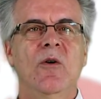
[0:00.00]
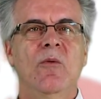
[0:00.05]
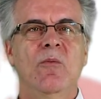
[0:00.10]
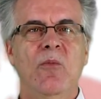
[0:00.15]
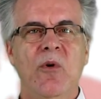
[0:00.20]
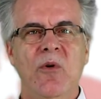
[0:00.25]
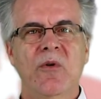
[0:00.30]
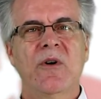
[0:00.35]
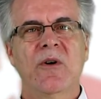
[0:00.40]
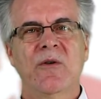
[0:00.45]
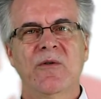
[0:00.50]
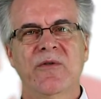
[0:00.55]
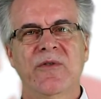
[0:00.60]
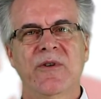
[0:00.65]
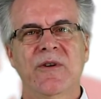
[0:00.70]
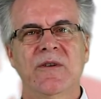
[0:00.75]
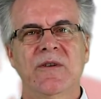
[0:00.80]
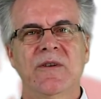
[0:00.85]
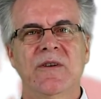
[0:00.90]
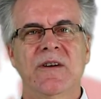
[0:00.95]

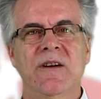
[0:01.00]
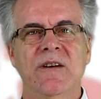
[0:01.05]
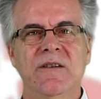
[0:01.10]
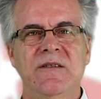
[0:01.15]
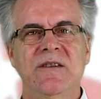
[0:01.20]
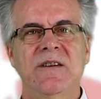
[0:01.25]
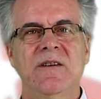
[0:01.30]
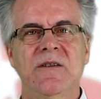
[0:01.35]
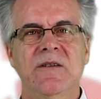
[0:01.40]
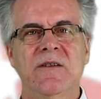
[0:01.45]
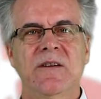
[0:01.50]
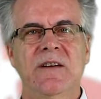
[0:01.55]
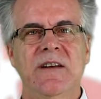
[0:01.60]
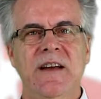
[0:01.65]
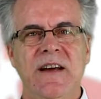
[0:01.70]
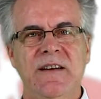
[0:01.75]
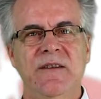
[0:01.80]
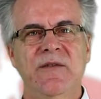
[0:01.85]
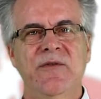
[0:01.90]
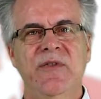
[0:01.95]
Moreover, until the
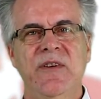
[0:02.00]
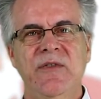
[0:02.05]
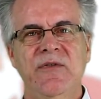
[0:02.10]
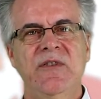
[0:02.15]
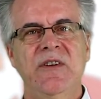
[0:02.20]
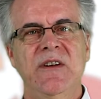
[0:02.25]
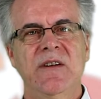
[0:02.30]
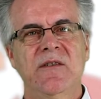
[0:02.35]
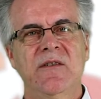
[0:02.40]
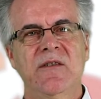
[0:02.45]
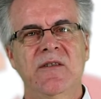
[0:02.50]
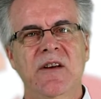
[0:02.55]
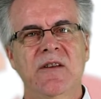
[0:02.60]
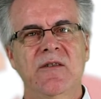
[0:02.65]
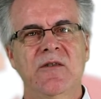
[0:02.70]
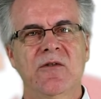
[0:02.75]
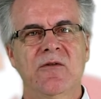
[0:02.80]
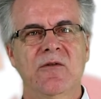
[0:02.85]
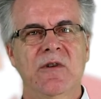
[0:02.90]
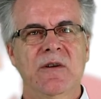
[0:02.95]
late 15th
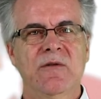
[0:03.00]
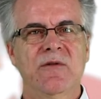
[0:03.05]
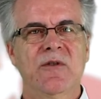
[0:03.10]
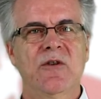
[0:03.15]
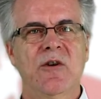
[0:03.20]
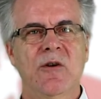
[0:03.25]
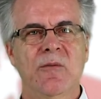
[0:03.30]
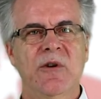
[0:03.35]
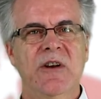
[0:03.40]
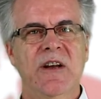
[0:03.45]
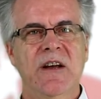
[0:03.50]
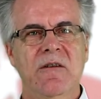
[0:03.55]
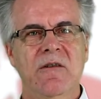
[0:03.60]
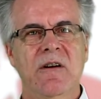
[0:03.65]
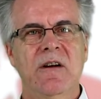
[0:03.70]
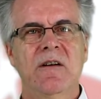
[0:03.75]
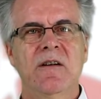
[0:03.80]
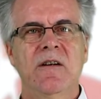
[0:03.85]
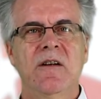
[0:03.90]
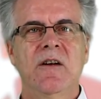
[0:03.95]
century of the Common
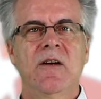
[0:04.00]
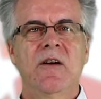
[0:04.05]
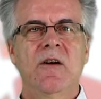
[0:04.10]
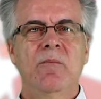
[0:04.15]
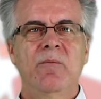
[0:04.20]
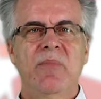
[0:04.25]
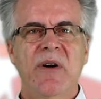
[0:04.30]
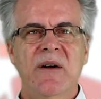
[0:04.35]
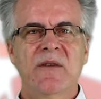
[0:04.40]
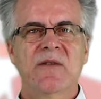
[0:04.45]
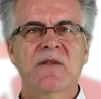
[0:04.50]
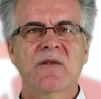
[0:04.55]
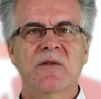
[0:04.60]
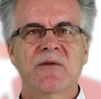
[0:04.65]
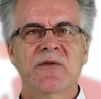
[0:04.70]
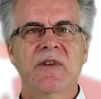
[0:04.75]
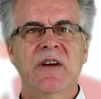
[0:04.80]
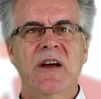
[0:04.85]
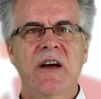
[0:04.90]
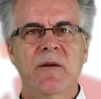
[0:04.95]
Era, parts
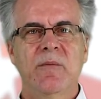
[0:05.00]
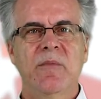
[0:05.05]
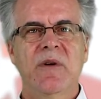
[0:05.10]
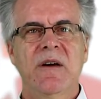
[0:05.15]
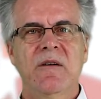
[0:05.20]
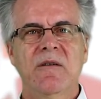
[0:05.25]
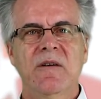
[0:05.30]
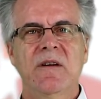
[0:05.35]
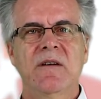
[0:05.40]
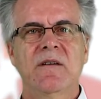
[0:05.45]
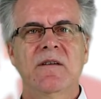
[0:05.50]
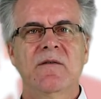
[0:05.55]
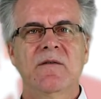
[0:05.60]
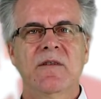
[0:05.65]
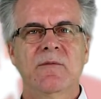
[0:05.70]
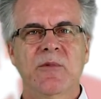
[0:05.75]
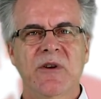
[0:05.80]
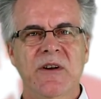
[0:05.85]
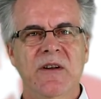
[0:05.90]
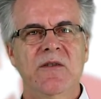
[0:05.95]
of the Iberian
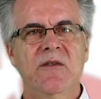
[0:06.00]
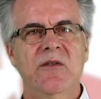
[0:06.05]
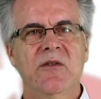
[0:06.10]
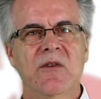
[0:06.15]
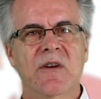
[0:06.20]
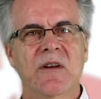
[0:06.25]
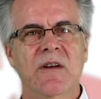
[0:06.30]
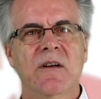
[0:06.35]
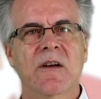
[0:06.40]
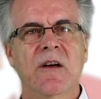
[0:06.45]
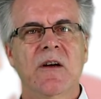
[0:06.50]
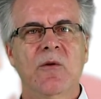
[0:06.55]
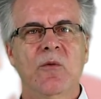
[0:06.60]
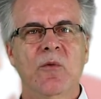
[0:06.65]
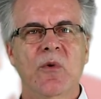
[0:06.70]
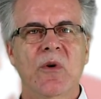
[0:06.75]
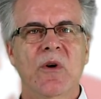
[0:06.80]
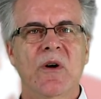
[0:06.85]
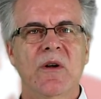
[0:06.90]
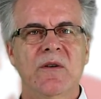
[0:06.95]
Peninsula
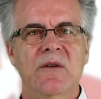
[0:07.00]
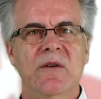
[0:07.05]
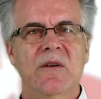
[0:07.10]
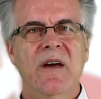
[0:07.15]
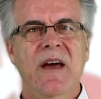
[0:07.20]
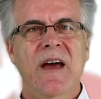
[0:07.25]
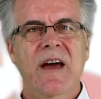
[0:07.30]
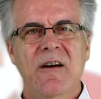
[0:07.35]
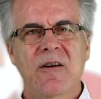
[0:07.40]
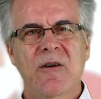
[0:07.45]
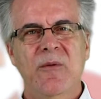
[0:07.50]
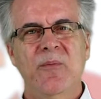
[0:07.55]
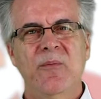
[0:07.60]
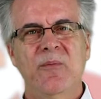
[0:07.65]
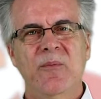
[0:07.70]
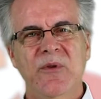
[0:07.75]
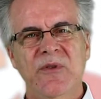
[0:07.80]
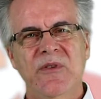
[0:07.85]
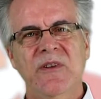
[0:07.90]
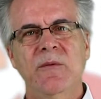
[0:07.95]
were under Arab
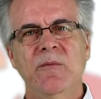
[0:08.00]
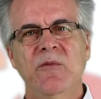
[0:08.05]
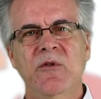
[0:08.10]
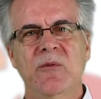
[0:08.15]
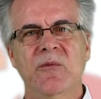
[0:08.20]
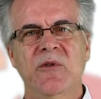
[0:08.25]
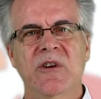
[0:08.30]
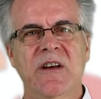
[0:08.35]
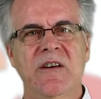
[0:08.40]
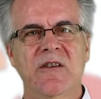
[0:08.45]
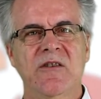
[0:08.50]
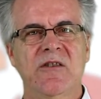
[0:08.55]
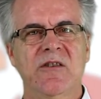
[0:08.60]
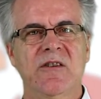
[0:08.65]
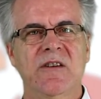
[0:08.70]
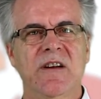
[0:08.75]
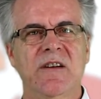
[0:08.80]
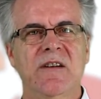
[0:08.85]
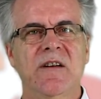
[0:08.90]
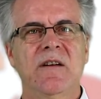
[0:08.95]
Muslim
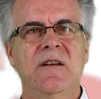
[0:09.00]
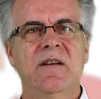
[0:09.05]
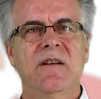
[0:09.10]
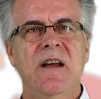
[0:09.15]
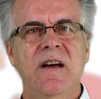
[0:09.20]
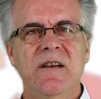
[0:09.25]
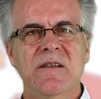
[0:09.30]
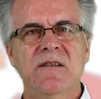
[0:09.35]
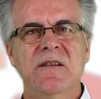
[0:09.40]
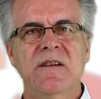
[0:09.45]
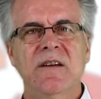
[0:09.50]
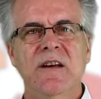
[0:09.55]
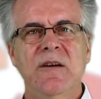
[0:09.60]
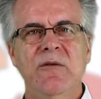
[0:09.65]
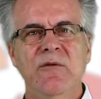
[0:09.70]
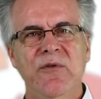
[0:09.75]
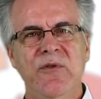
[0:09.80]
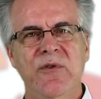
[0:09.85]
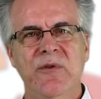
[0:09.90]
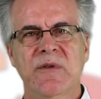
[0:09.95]
domination and the lasting
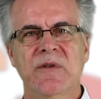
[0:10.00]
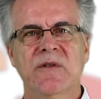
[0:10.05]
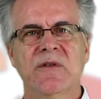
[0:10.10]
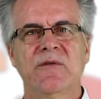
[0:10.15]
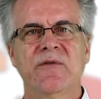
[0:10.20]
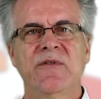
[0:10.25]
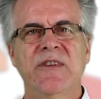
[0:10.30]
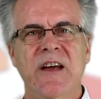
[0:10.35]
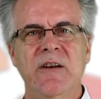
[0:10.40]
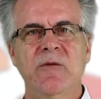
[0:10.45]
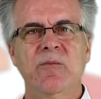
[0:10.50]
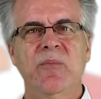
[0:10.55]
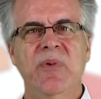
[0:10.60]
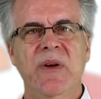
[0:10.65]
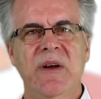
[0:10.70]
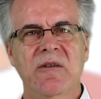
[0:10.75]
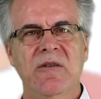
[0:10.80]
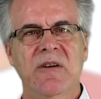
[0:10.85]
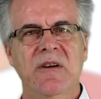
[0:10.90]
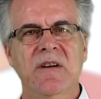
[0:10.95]
influence of that
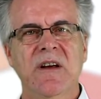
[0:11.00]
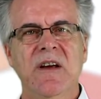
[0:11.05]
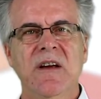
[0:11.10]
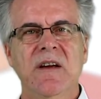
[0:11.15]
period